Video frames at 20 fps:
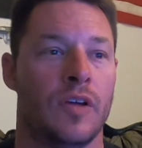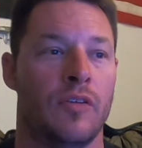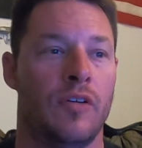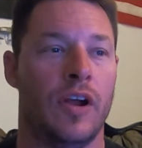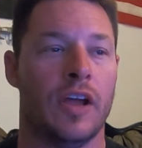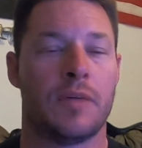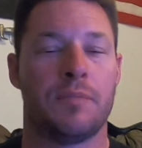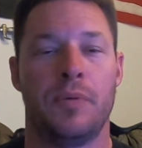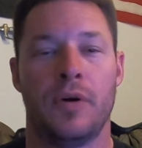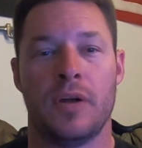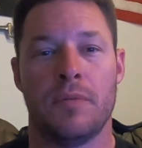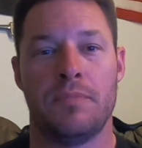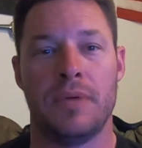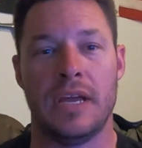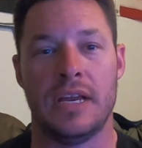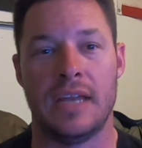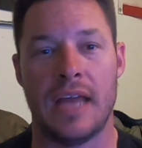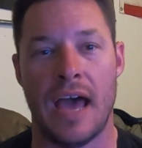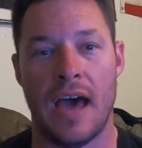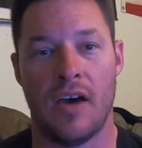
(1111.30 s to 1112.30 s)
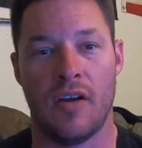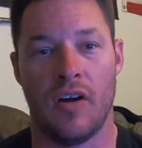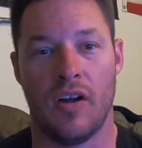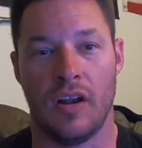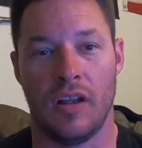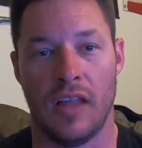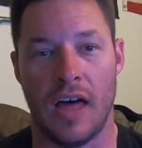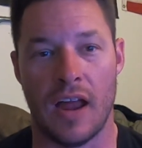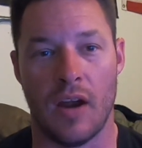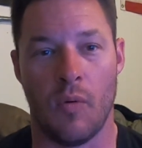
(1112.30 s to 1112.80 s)
Rick put a beat down
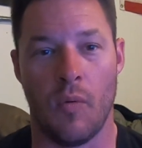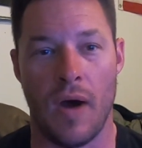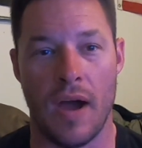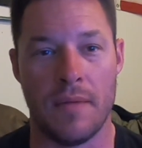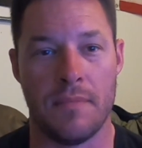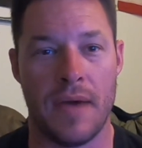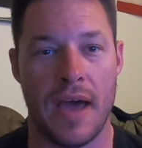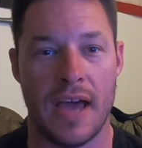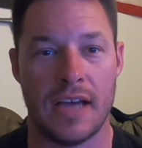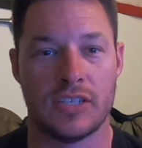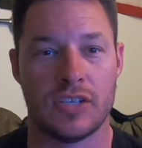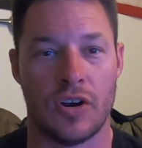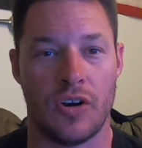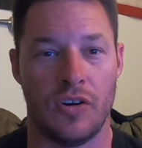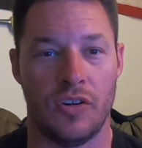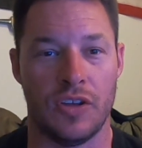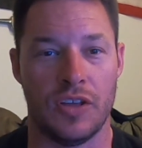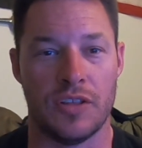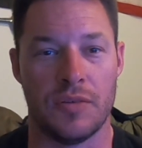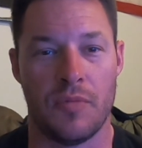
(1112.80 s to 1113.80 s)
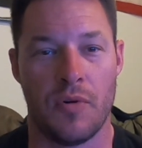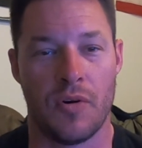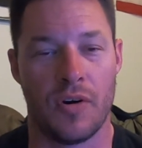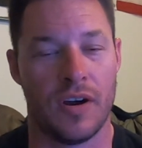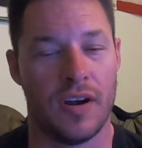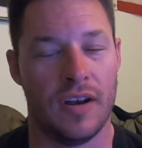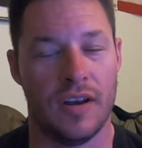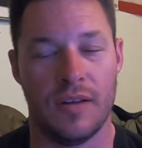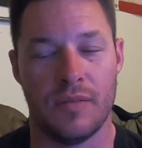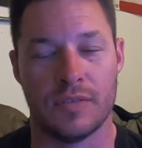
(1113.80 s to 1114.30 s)
on a lot of white bass early in the
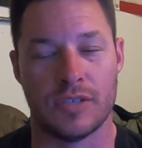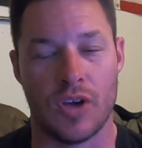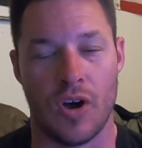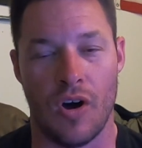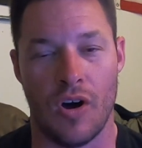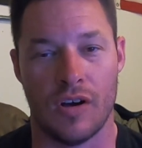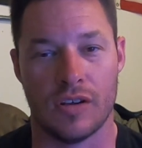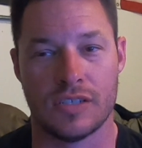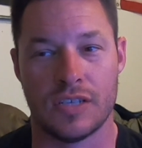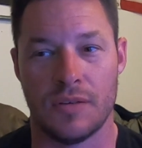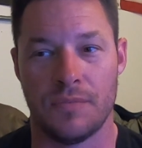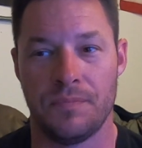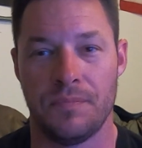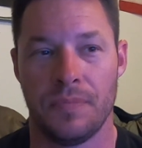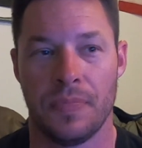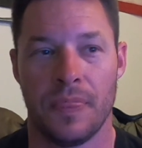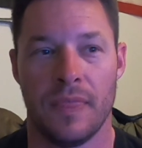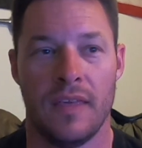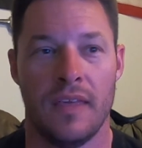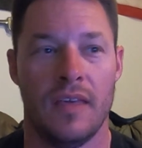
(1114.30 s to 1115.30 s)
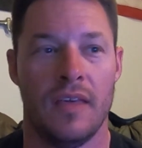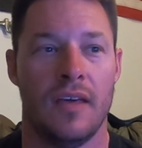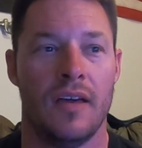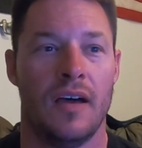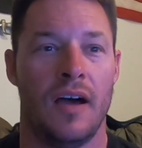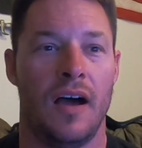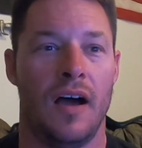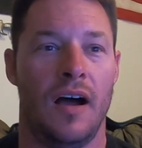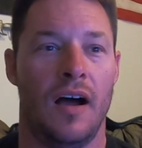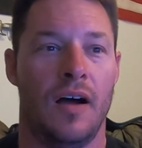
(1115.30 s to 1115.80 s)
morning and it was awesome.
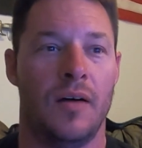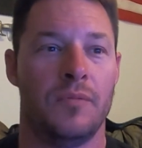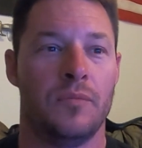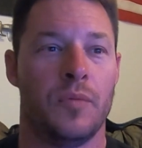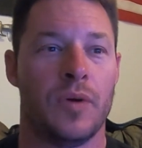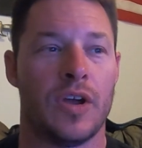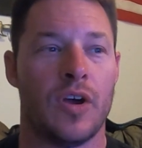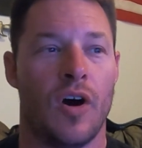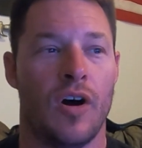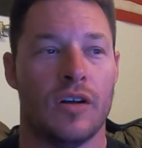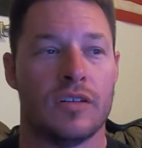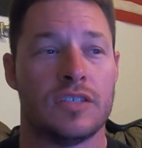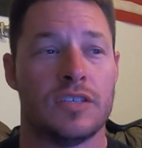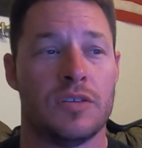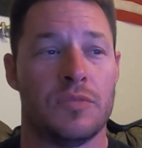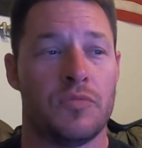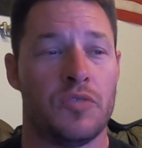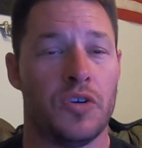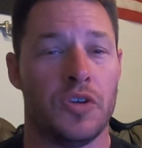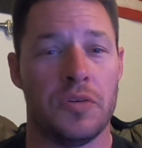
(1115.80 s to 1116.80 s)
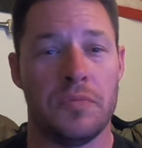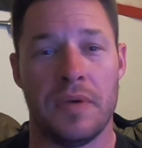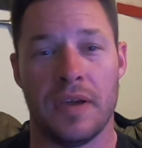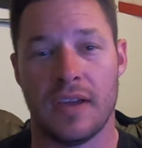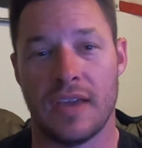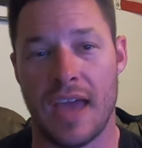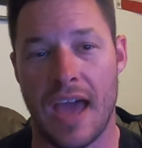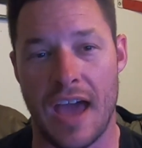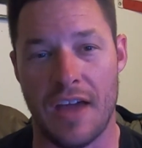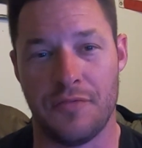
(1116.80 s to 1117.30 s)
We caught some really
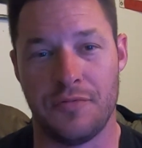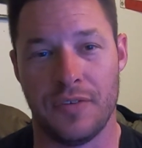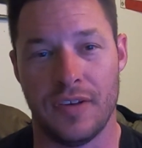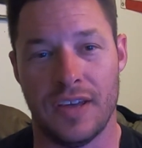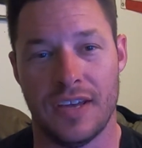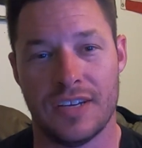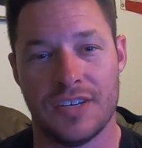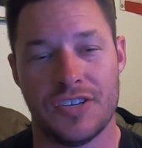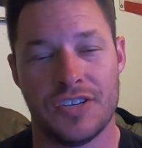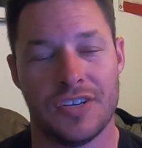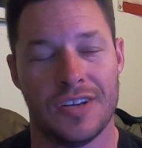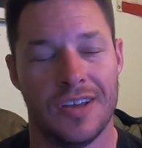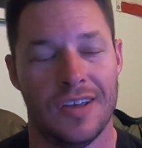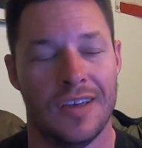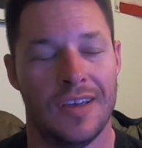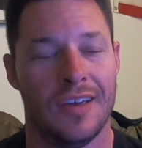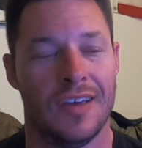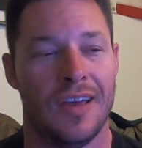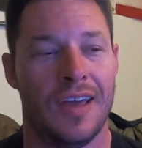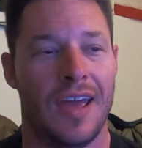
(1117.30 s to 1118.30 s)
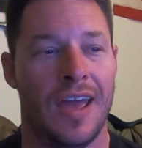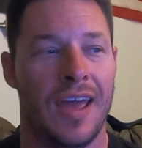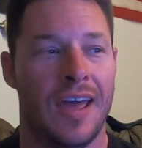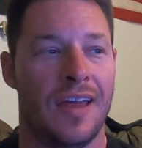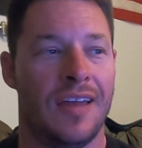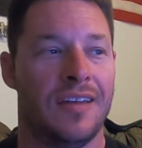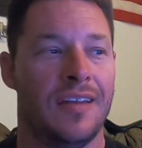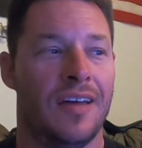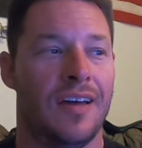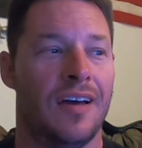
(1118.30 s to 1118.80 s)
big catfish.
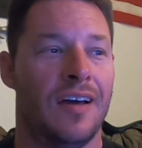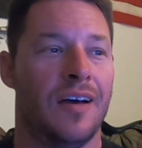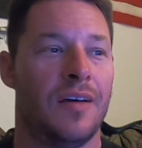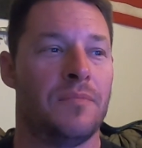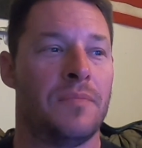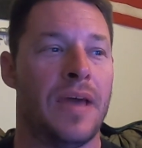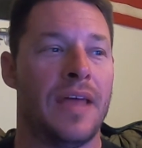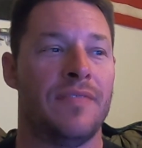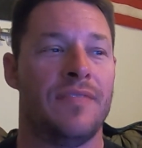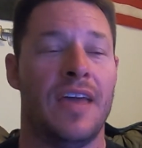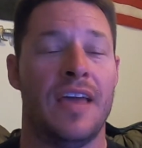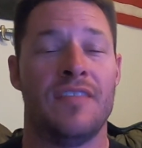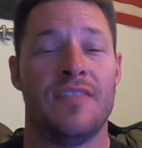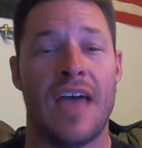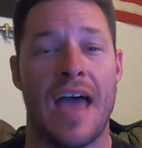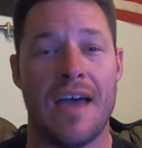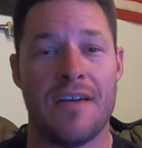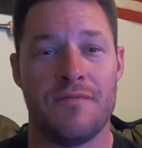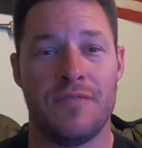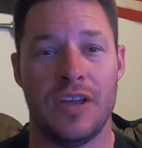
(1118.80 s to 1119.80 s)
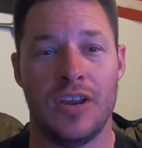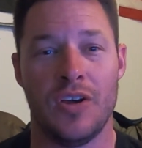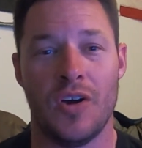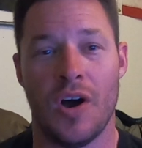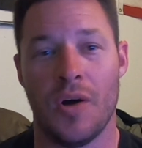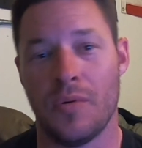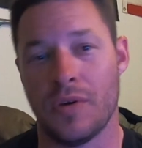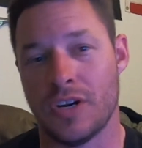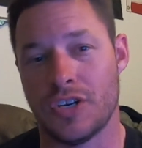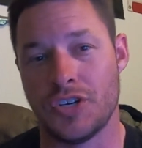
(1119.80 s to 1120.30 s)
And man, in that
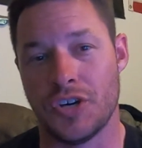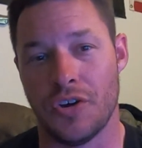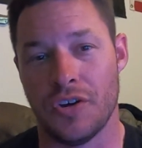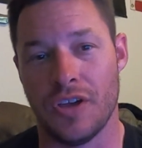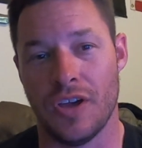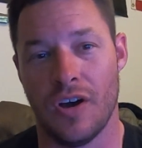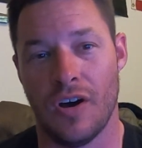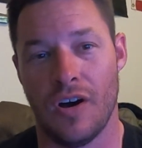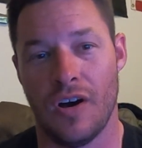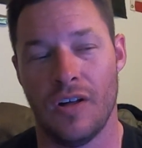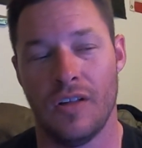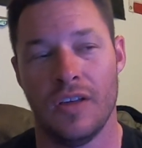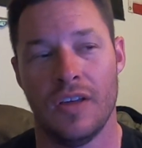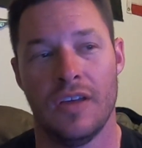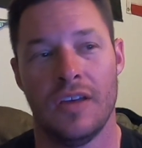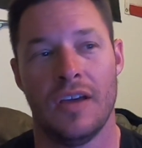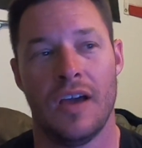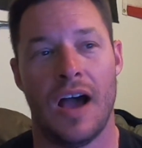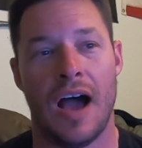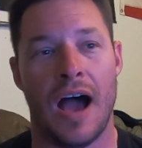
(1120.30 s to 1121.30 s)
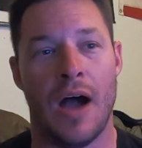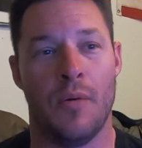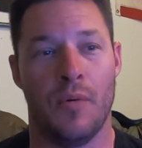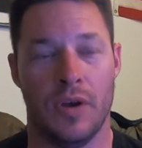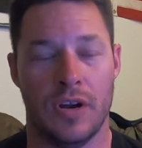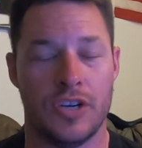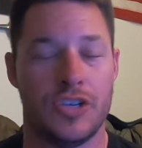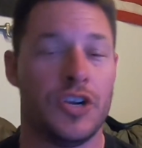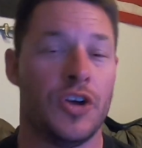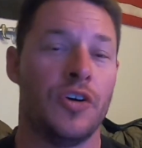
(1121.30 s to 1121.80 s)
video I want to show y'all, I
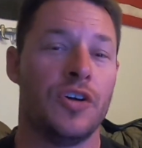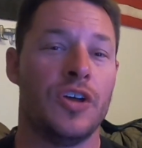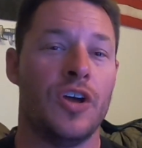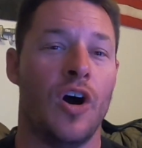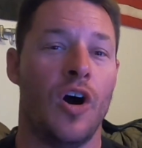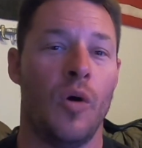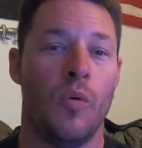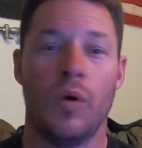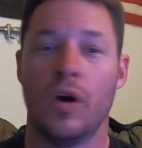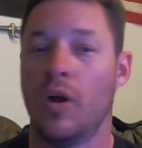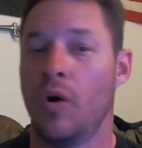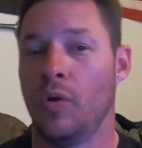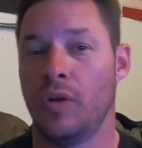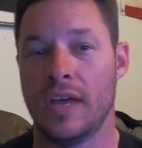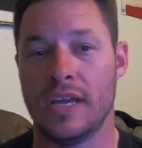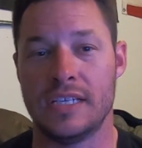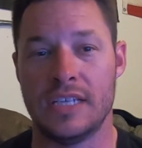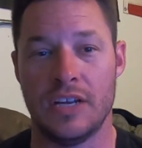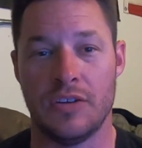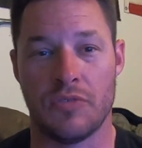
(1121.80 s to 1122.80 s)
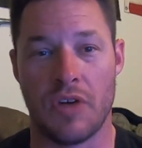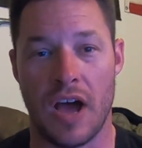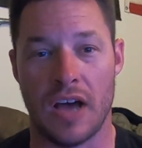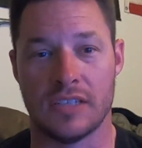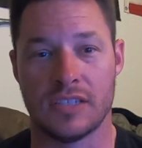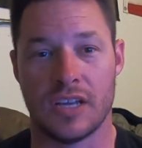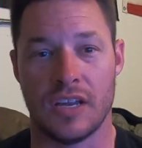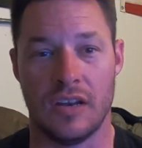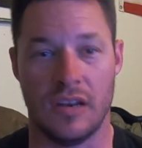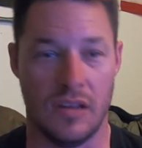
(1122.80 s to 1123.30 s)
want to show y'all what old 18
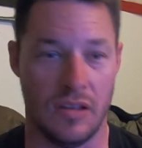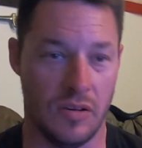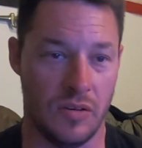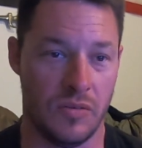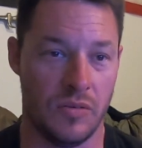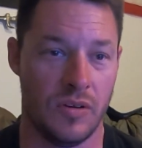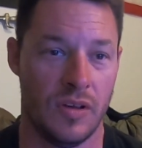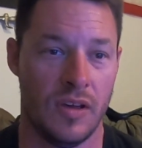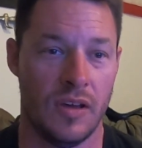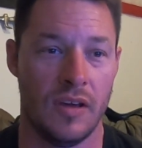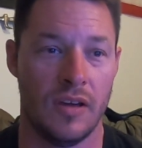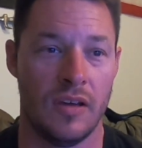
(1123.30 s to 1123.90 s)
rods can do.